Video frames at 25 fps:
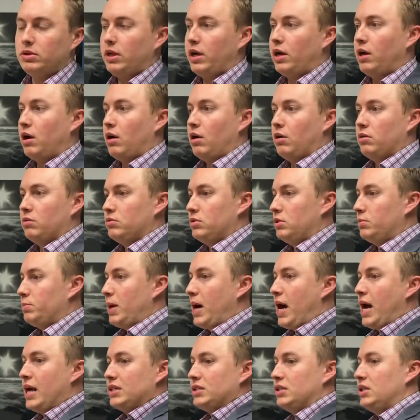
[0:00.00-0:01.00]
they're
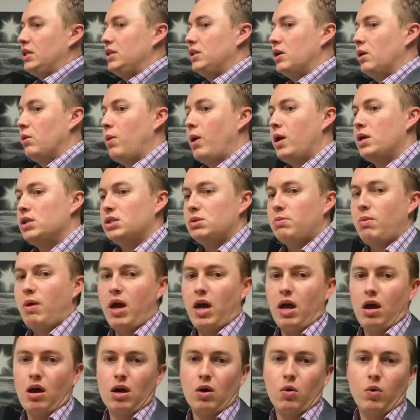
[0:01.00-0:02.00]
depositing their
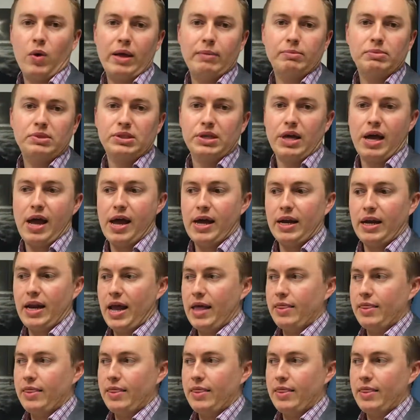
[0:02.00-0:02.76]
resume on a website,